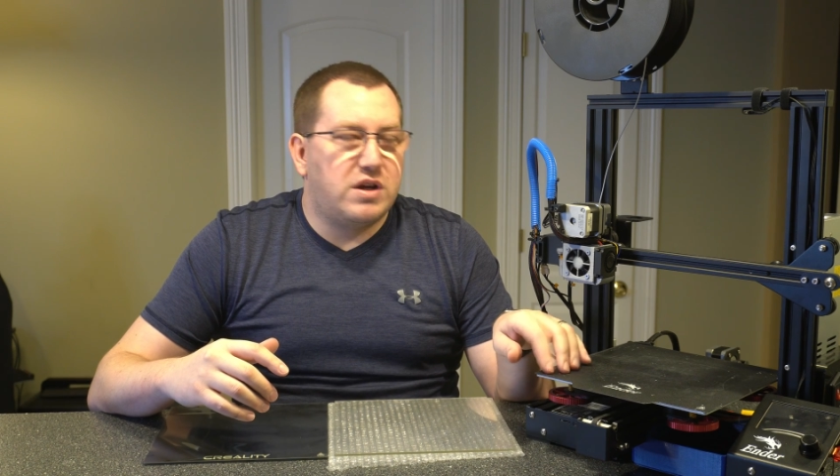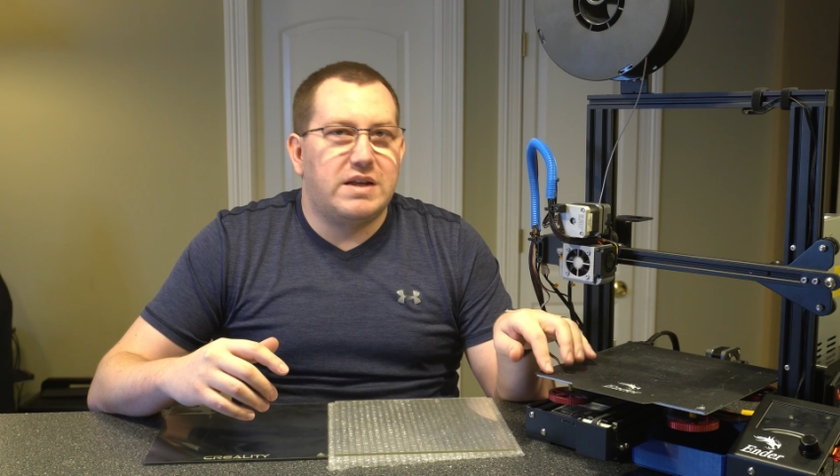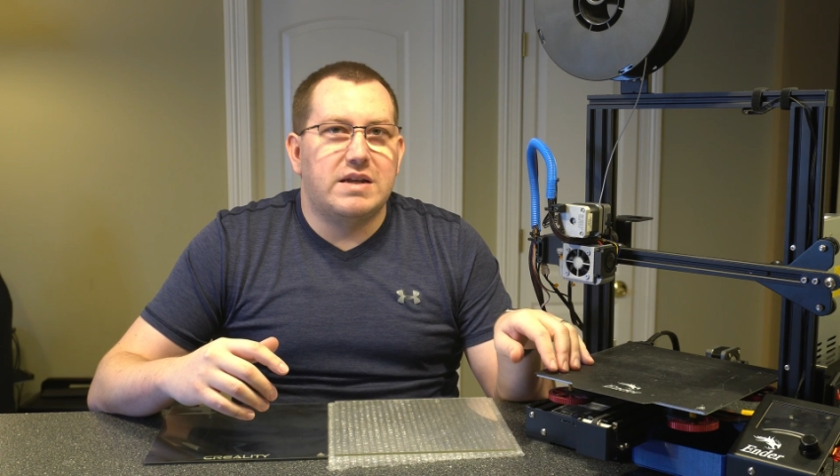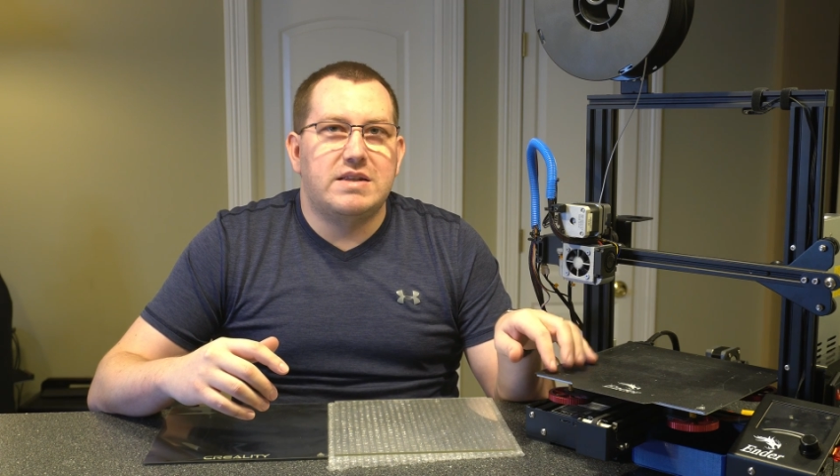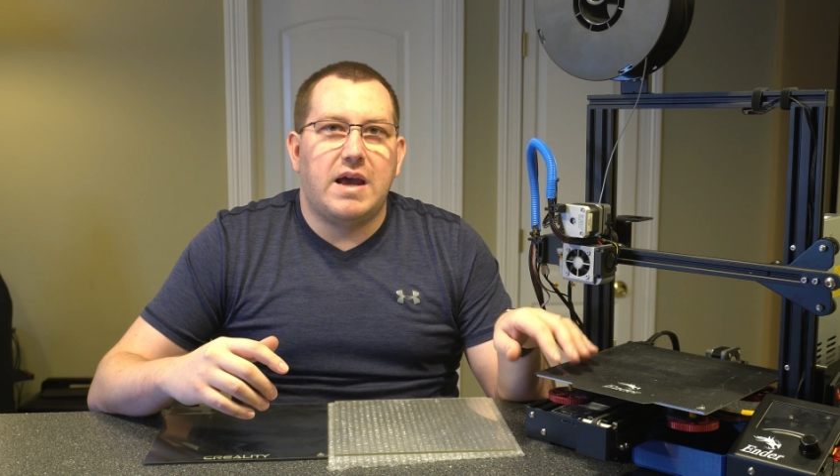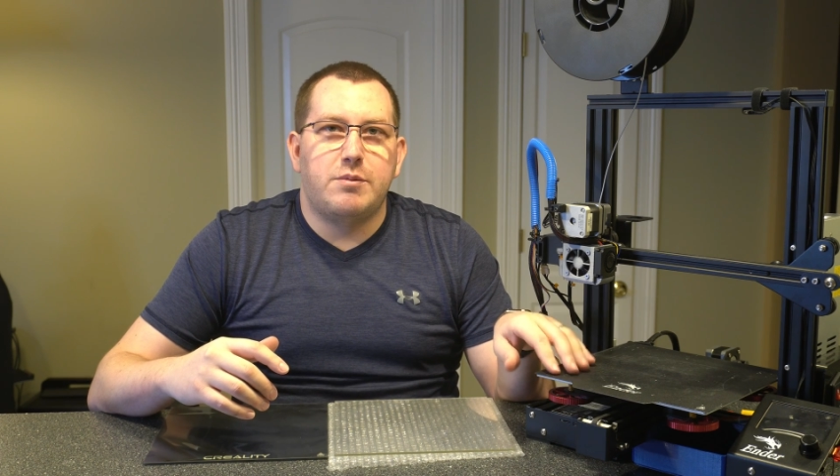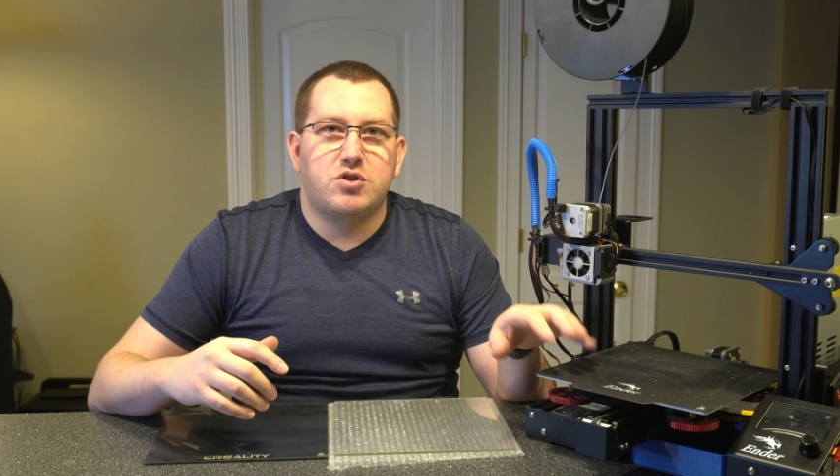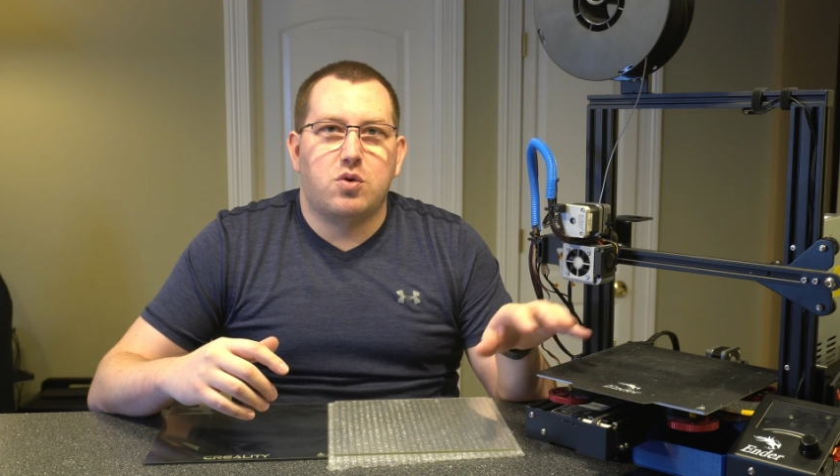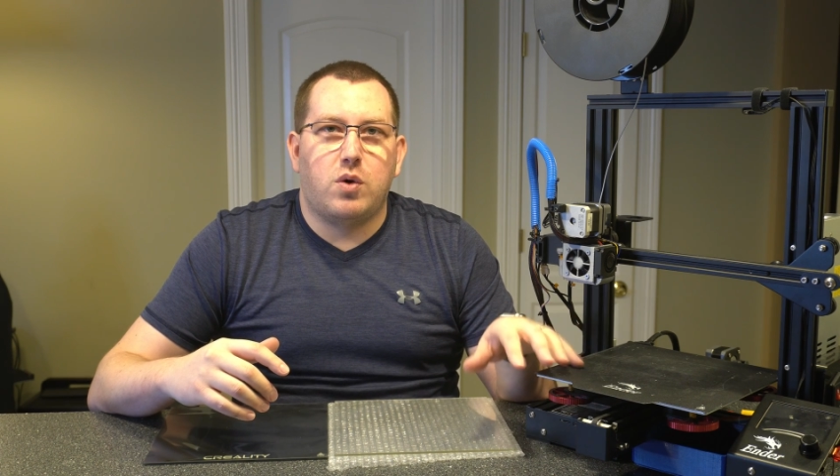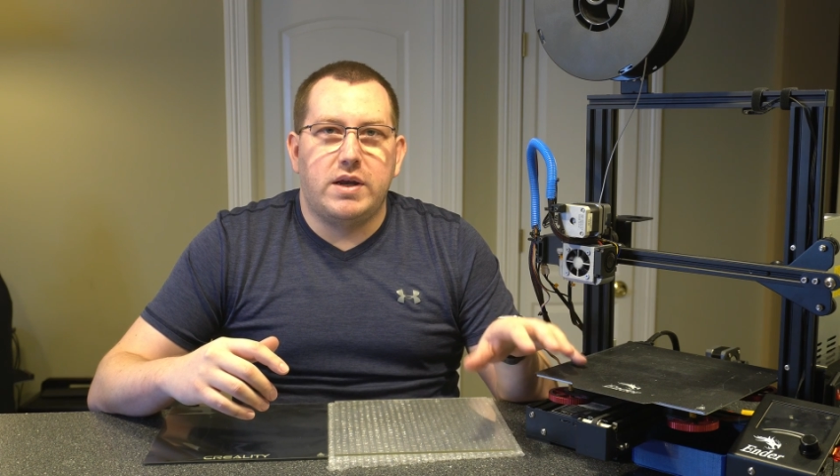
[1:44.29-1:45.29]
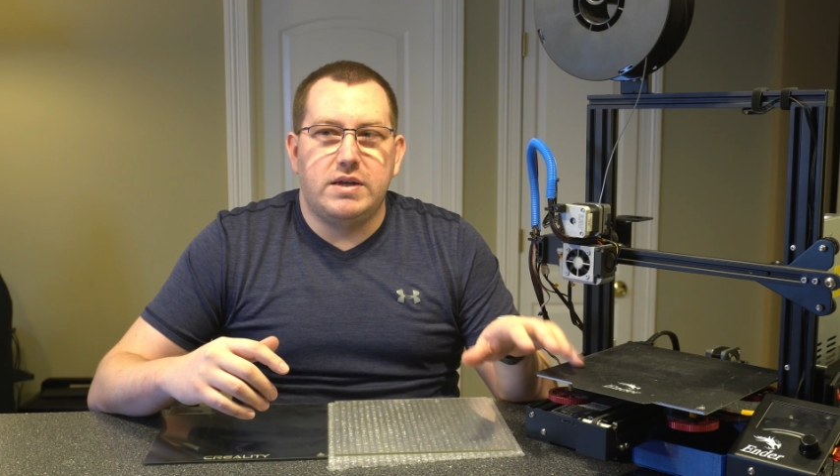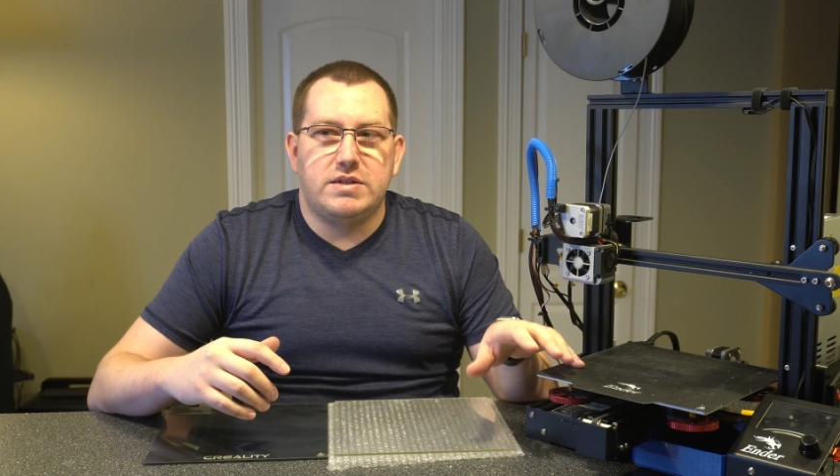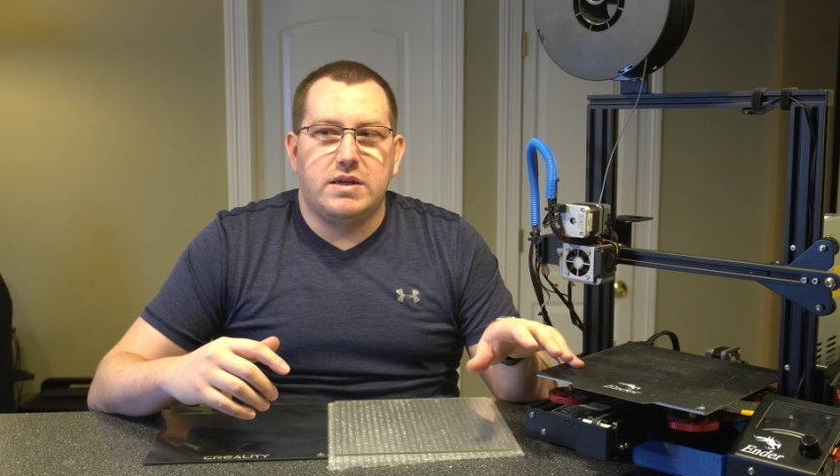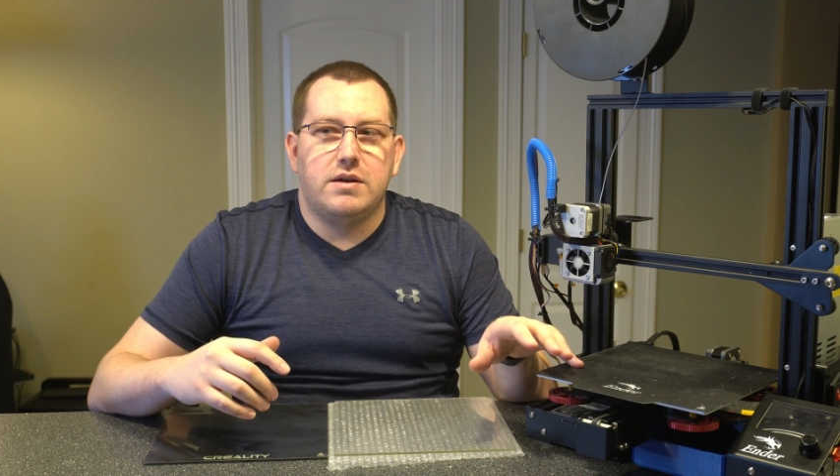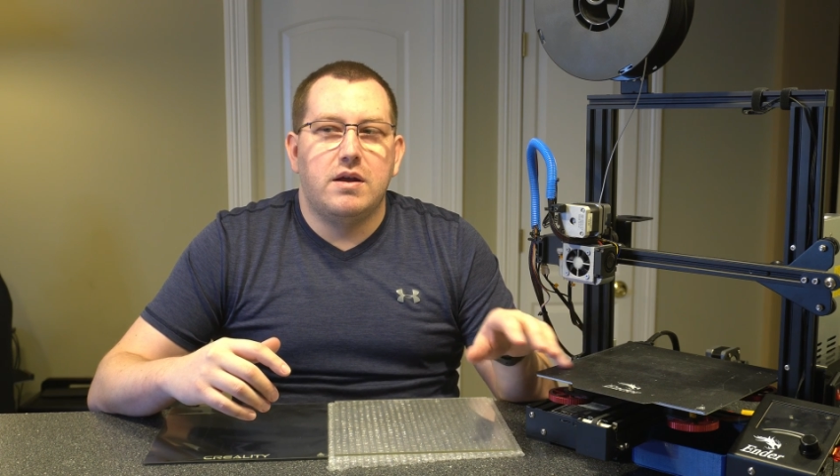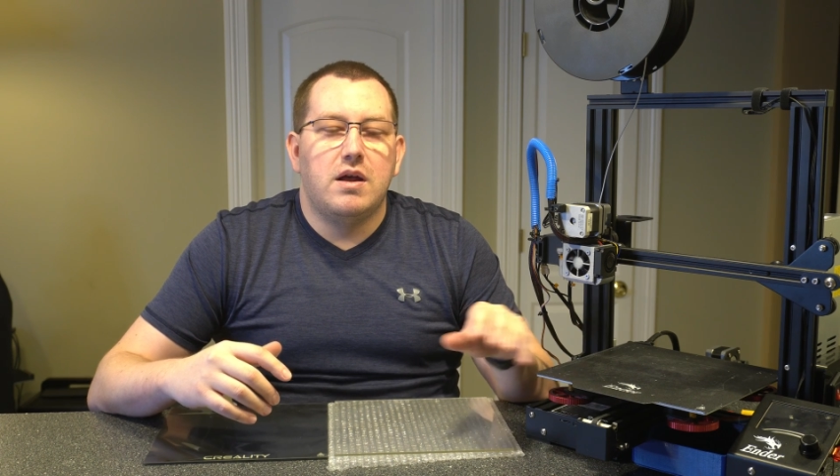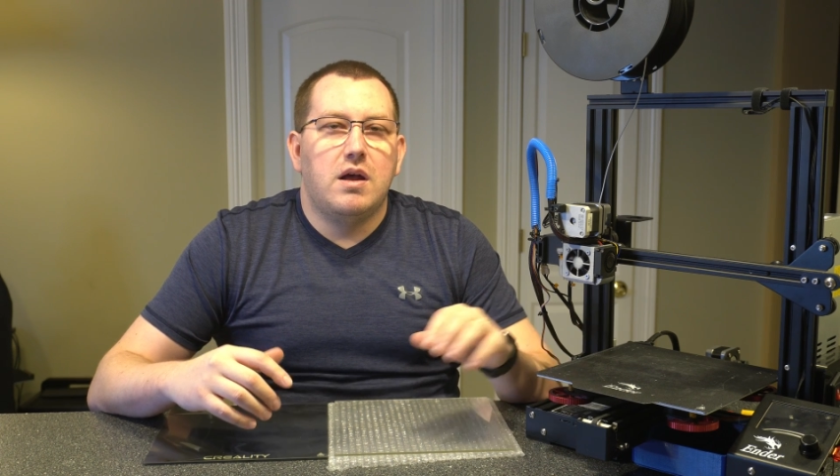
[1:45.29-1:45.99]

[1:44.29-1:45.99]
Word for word: and get damaged quite easy.